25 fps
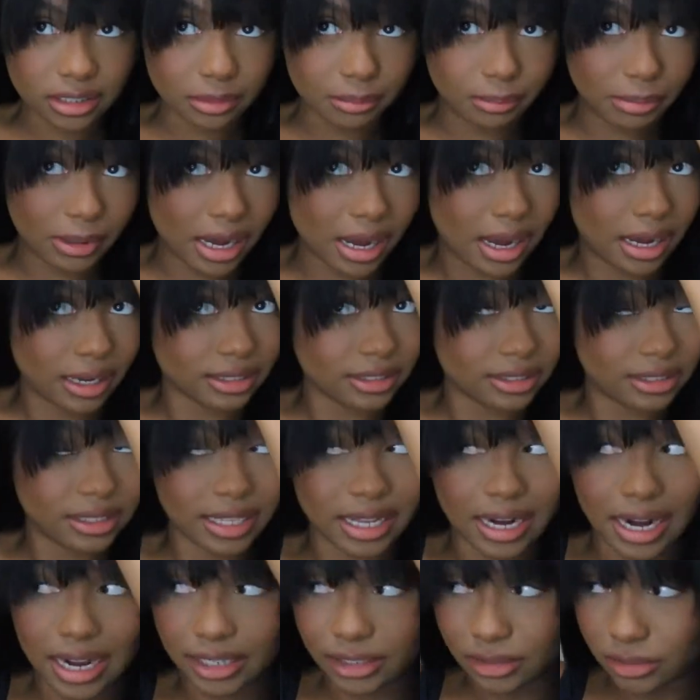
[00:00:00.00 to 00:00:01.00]
the box
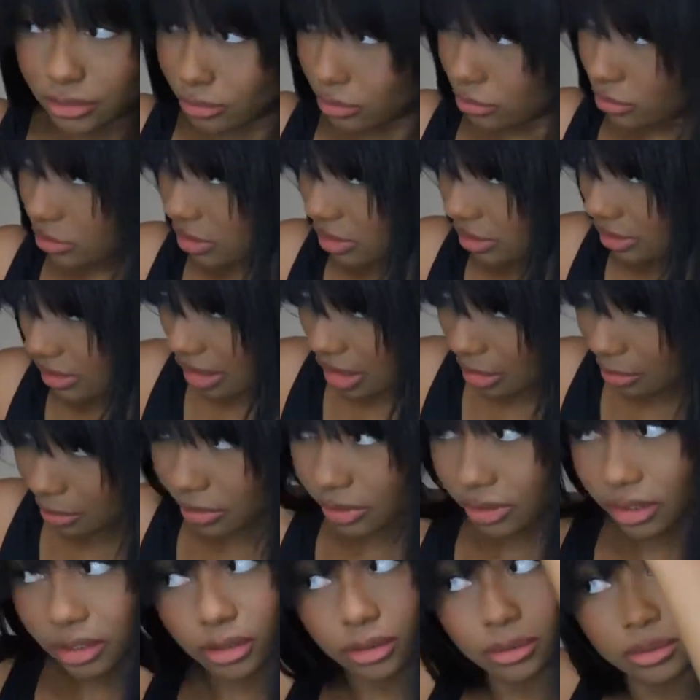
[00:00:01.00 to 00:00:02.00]
that I used down
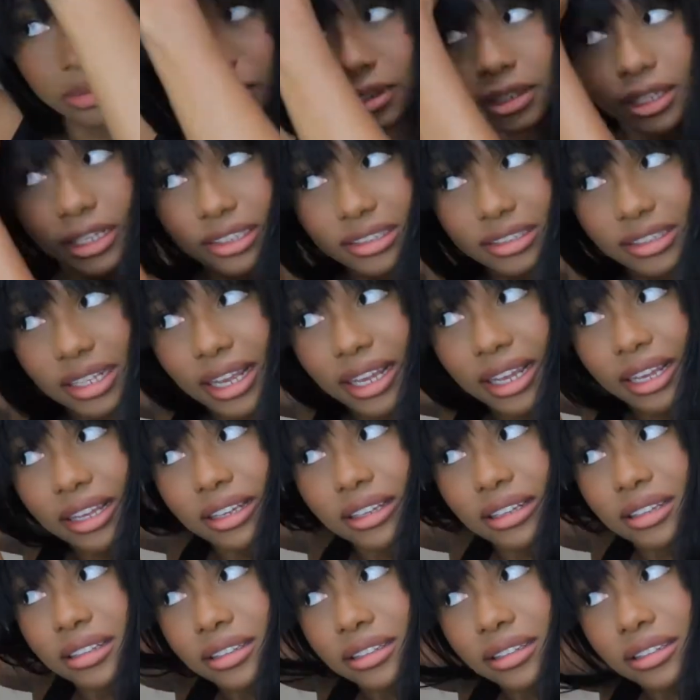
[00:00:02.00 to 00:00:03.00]
below. It's
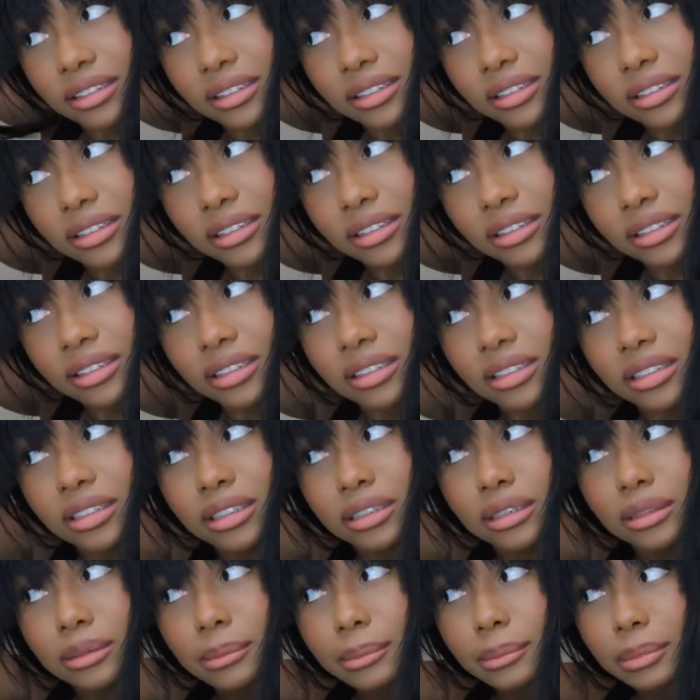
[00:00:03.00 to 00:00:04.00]
like
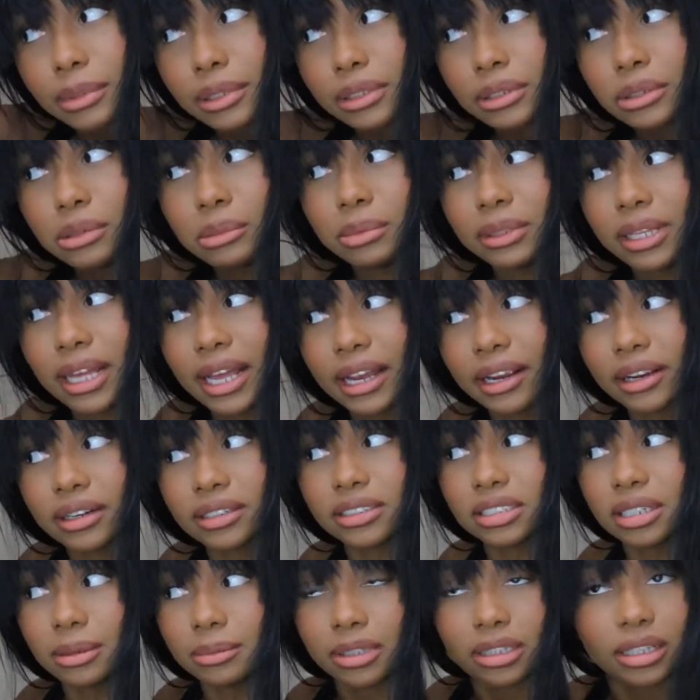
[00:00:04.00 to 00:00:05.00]
blue black or
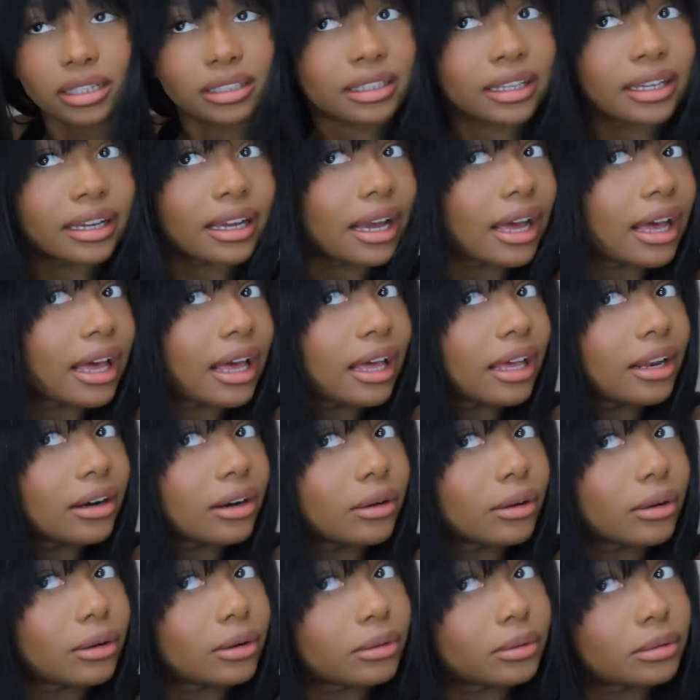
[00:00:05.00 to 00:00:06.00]
something like that. I
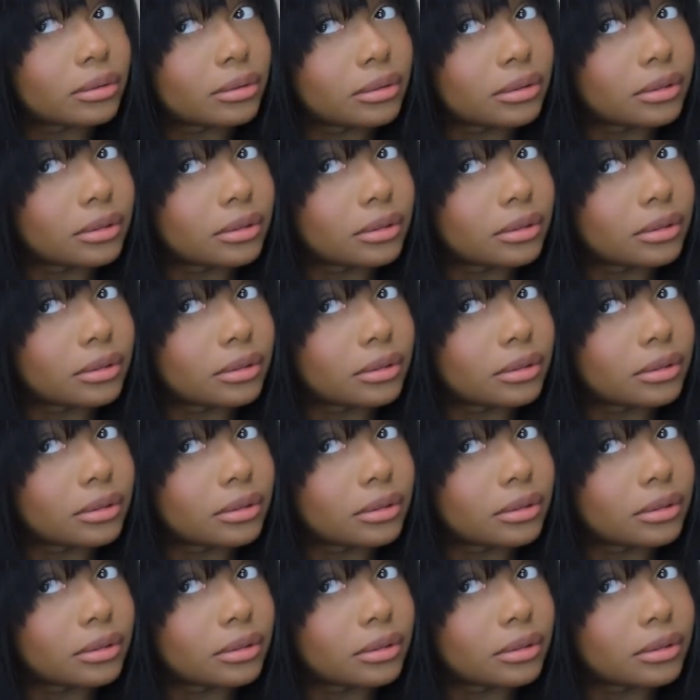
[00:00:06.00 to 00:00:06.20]
don't know.